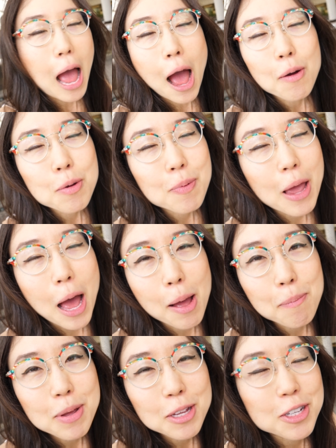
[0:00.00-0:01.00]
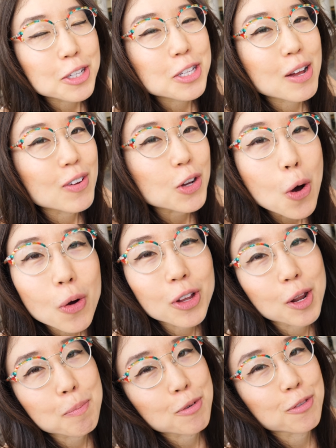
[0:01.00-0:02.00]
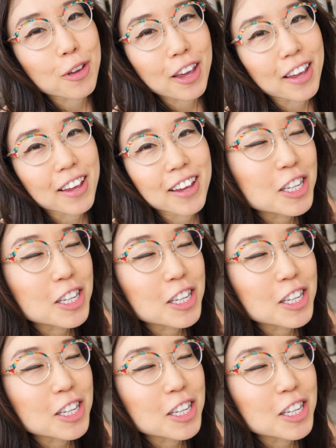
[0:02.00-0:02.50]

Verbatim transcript: I would be happy just to have a coconut buffet.